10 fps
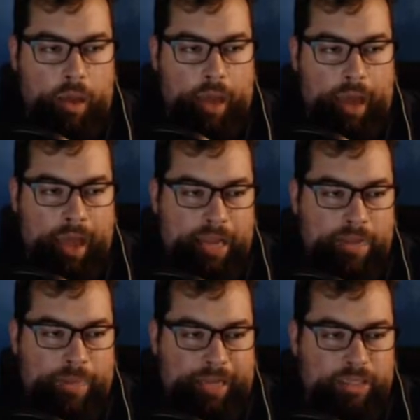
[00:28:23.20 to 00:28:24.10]
And you
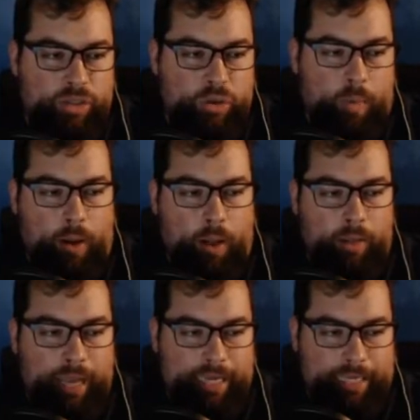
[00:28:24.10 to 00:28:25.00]
backed into a wall.
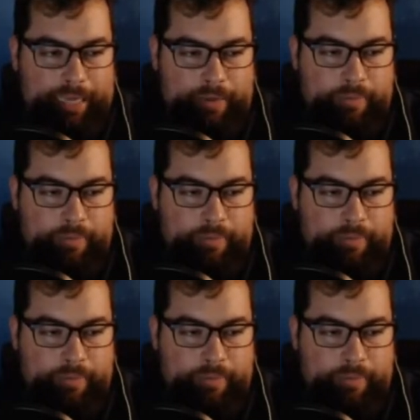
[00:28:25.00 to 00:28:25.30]
Now you're dead.